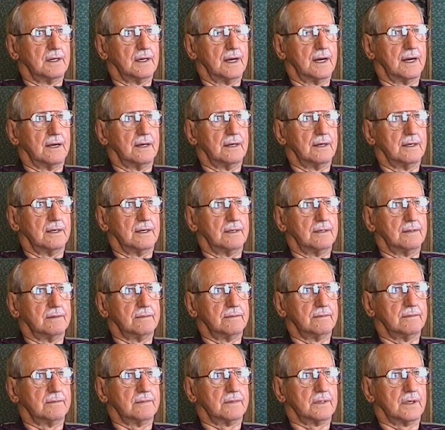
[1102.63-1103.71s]
I
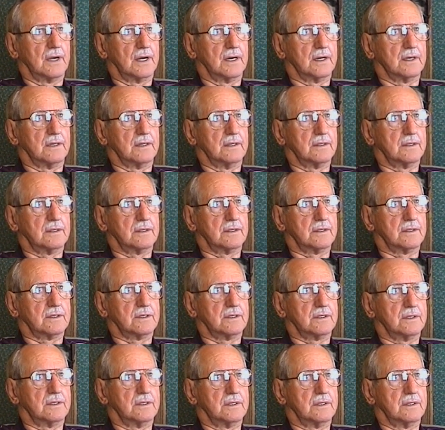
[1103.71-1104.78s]
got a,
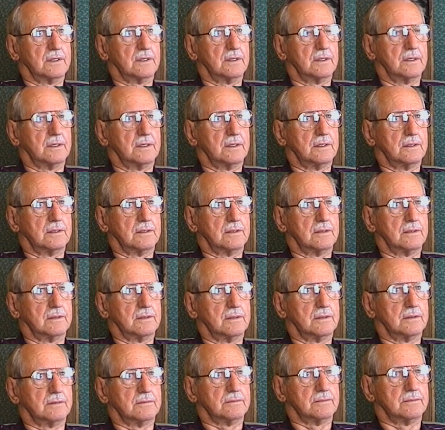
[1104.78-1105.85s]

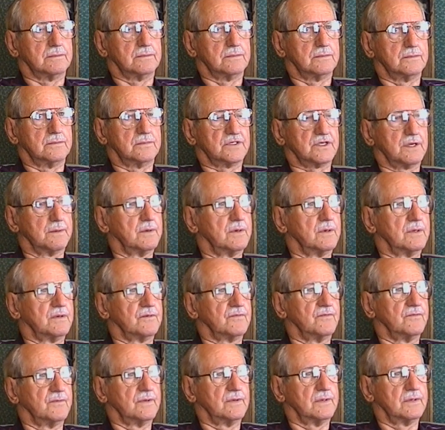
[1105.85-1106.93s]
um, someone
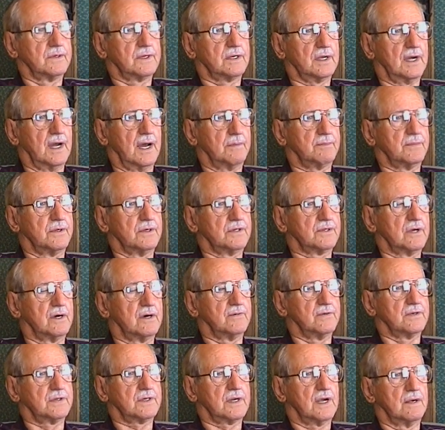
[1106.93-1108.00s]
from the captain's
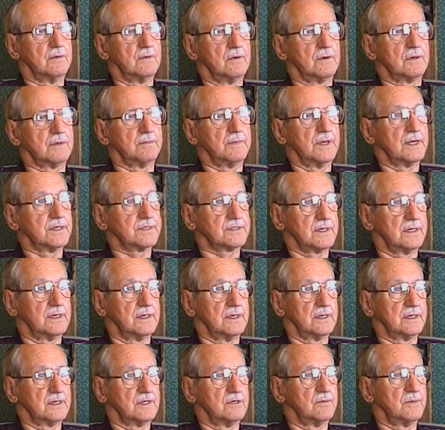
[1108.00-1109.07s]
office came over to the mess hall
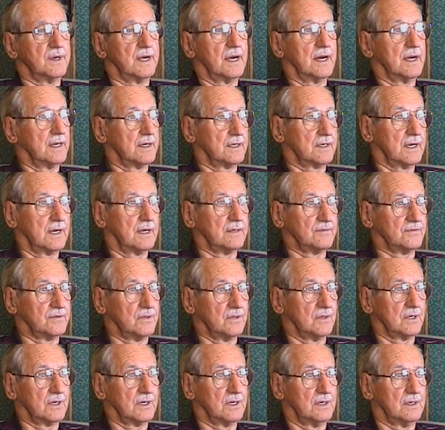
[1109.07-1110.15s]
and told me I had a
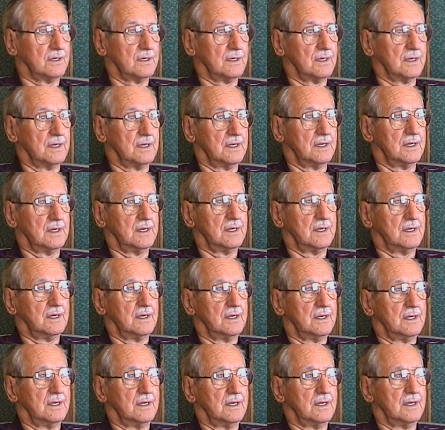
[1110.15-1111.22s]
telephone call.
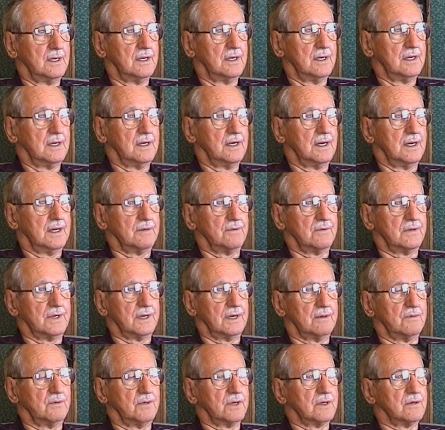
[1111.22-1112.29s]
And when
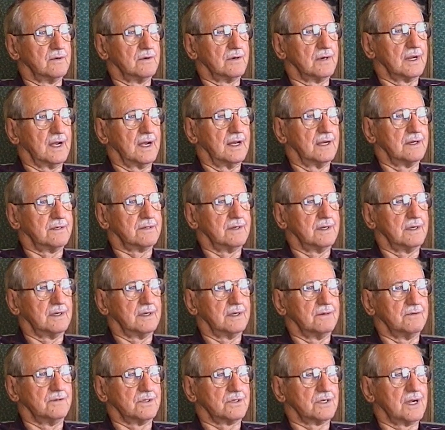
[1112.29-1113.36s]
I went over to answer it,
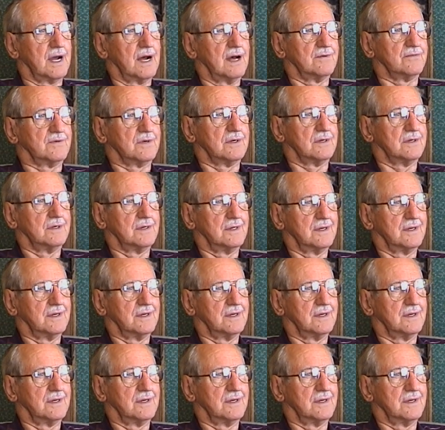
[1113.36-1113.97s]
there was Iva,